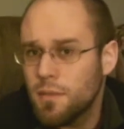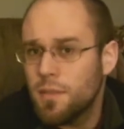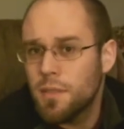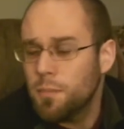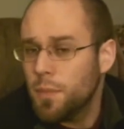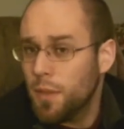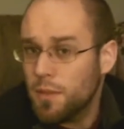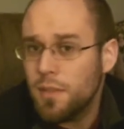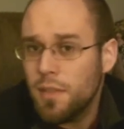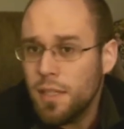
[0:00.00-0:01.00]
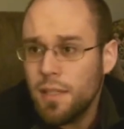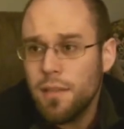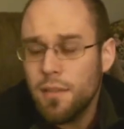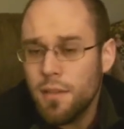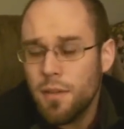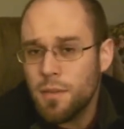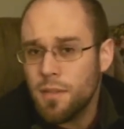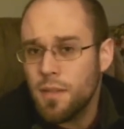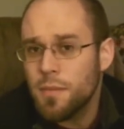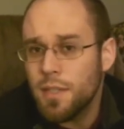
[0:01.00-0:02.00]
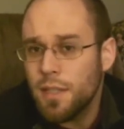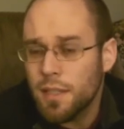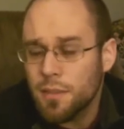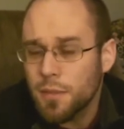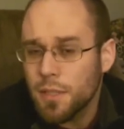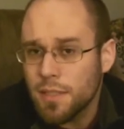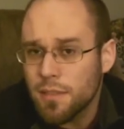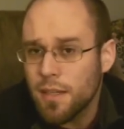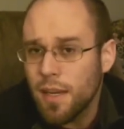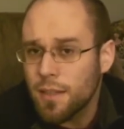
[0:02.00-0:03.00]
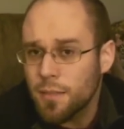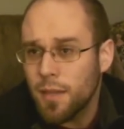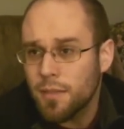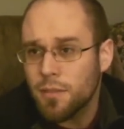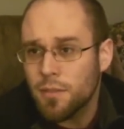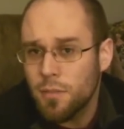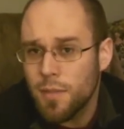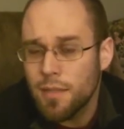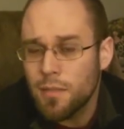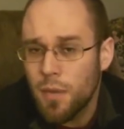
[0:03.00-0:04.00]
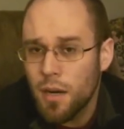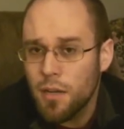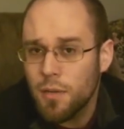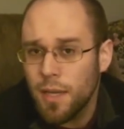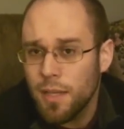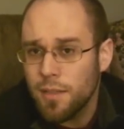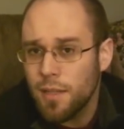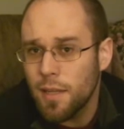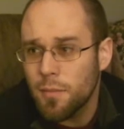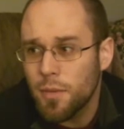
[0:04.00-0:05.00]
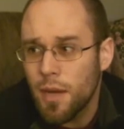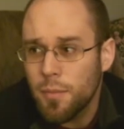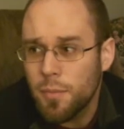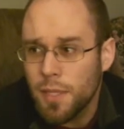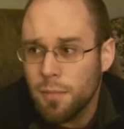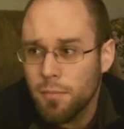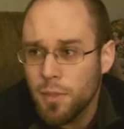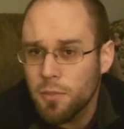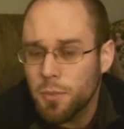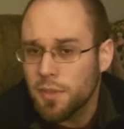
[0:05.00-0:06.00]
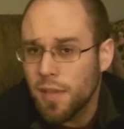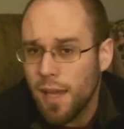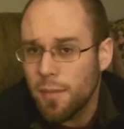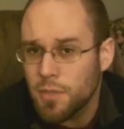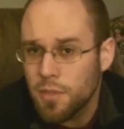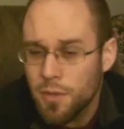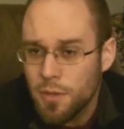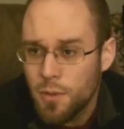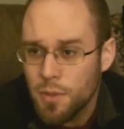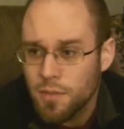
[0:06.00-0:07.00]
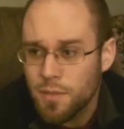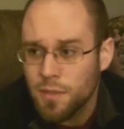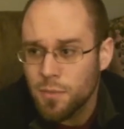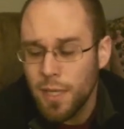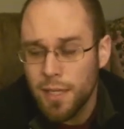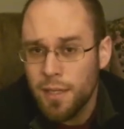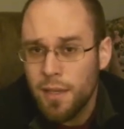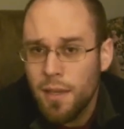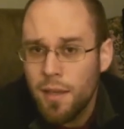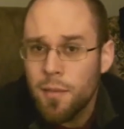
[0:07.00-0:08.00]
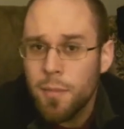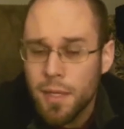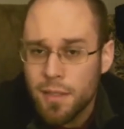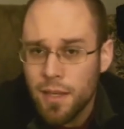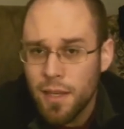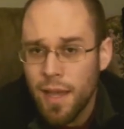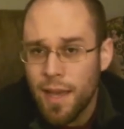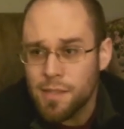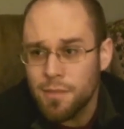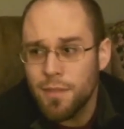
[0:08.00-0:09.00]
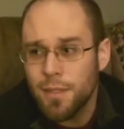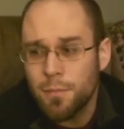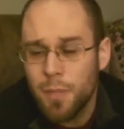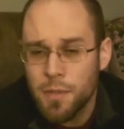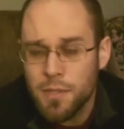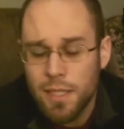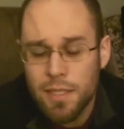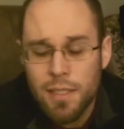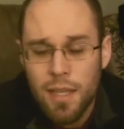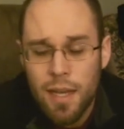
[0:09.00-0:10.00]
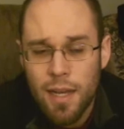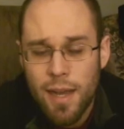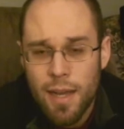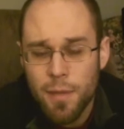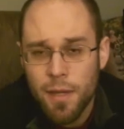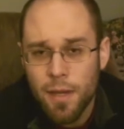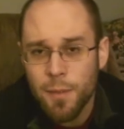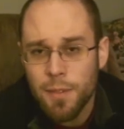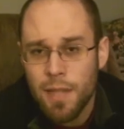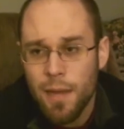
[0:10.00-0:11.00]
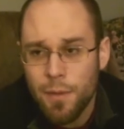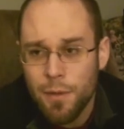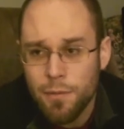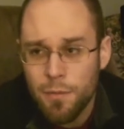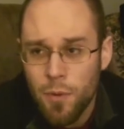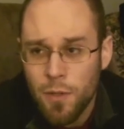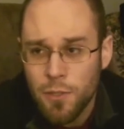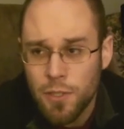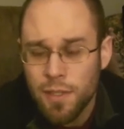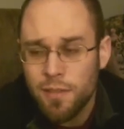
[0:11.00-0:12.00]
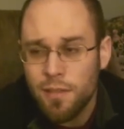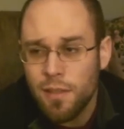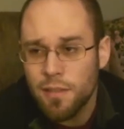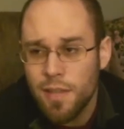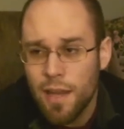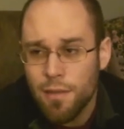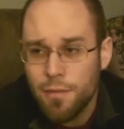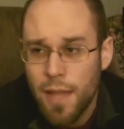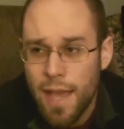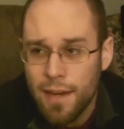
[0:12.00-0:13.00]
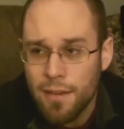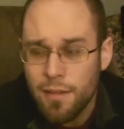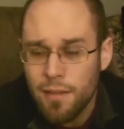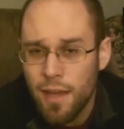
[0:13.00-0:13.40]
Supposedly the new SimCity is released, and I expect to stream that tomorrow and probably multiple times over the course of this week. But as of this posting, I am unable to download it from Origin. It still is not flagged